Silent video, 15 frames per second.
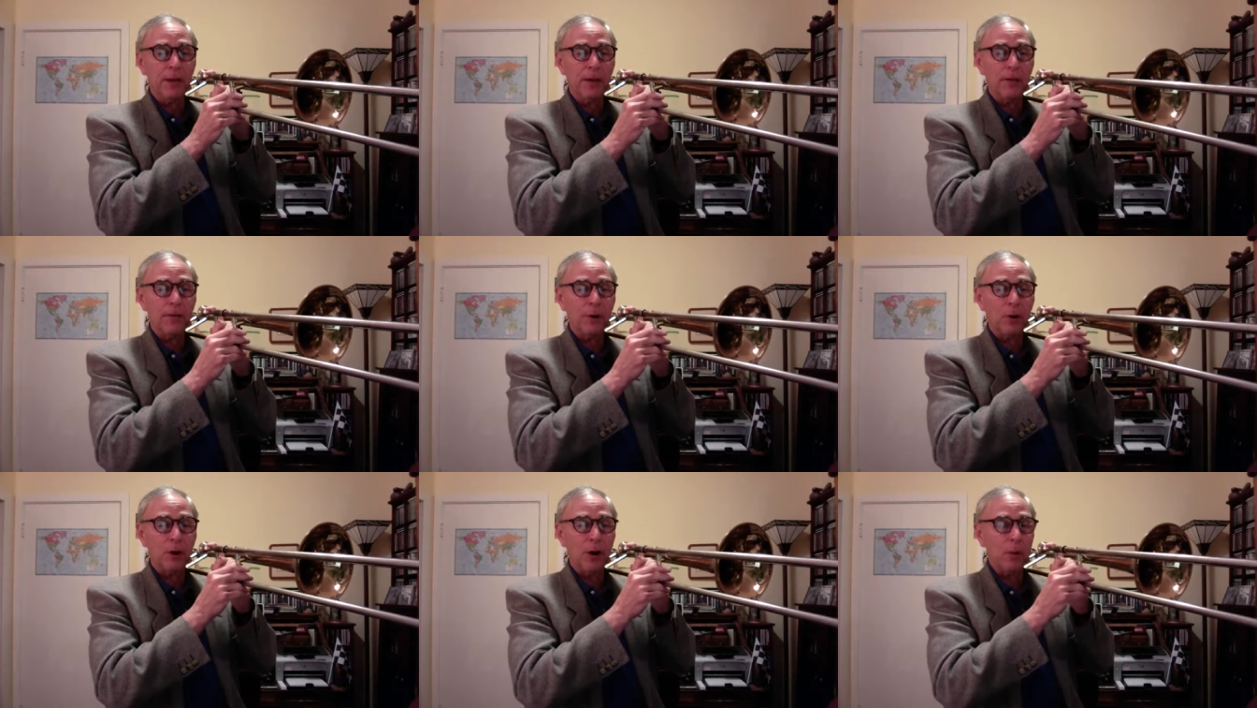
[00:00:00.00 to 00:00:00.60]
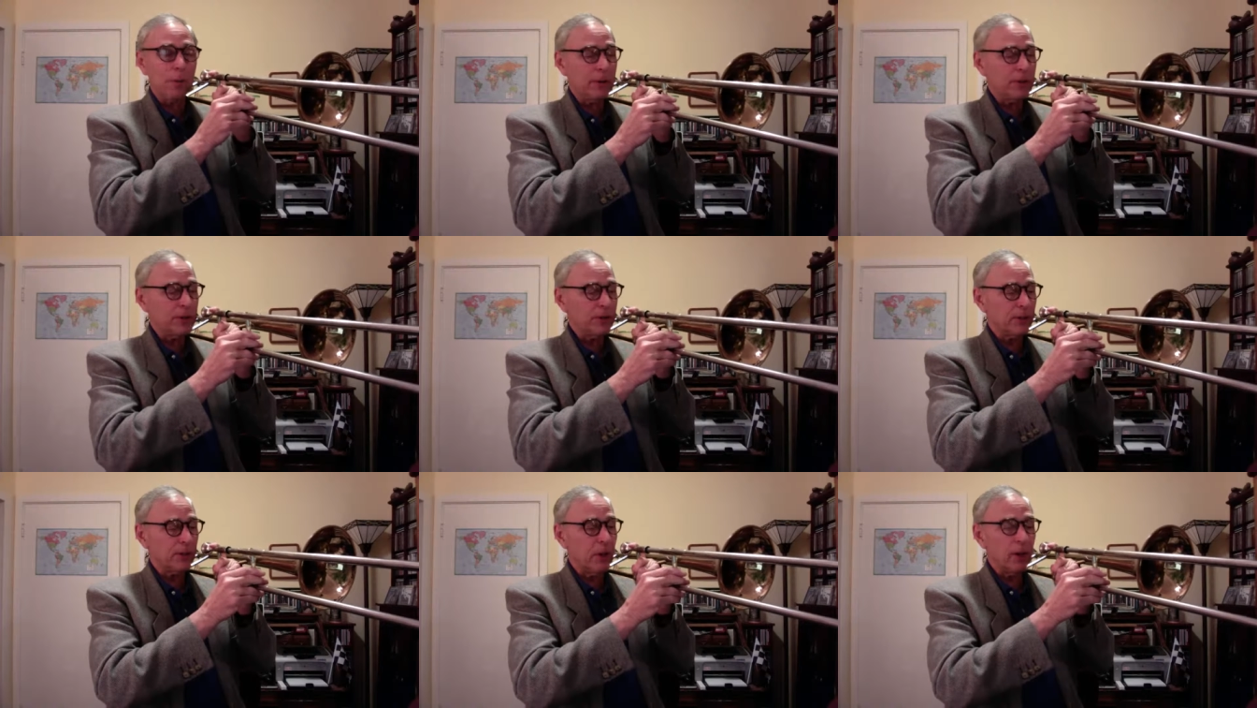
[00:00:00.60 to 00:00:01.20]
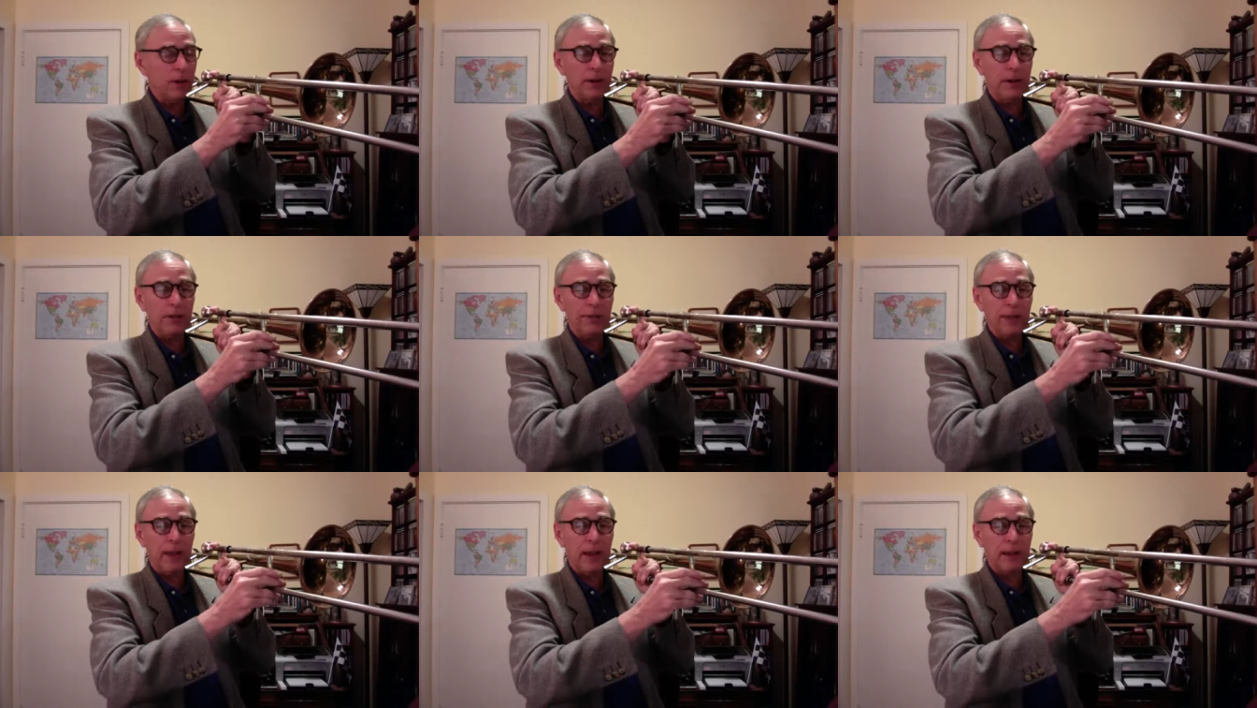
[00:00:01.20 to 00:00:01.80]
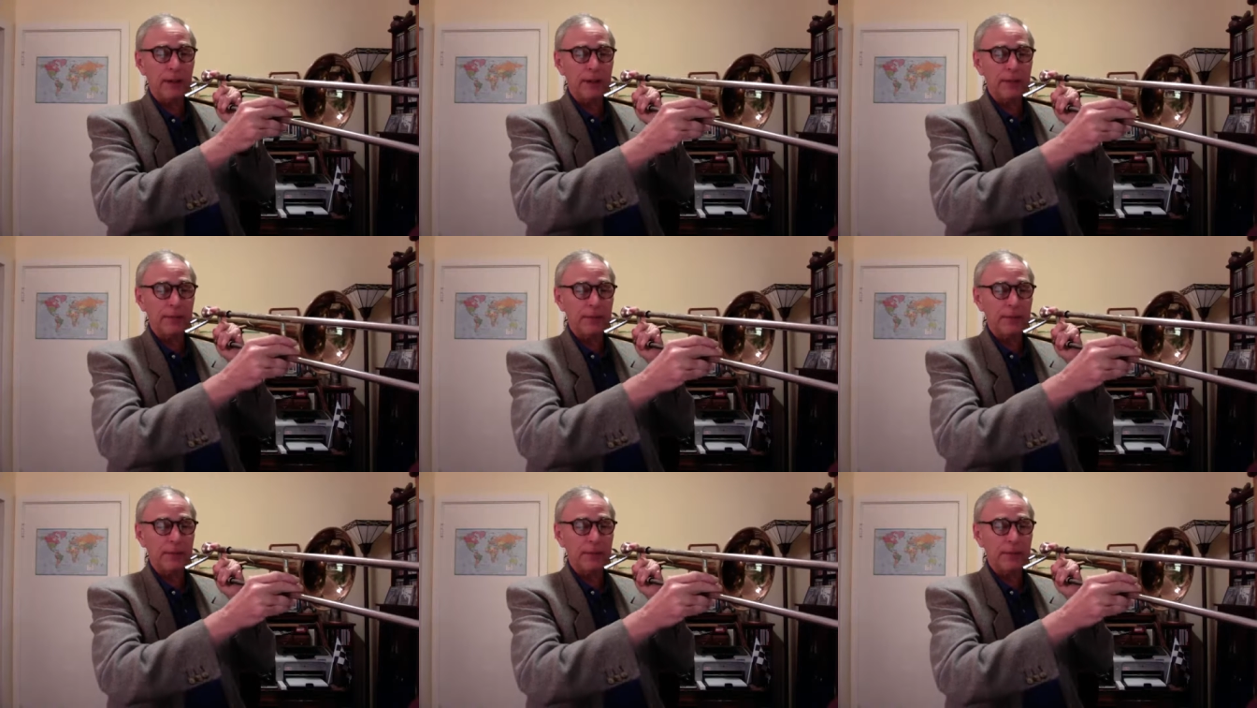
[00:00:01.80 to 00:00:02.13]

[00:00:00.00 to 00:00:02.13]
If your arm isn't long enough yet,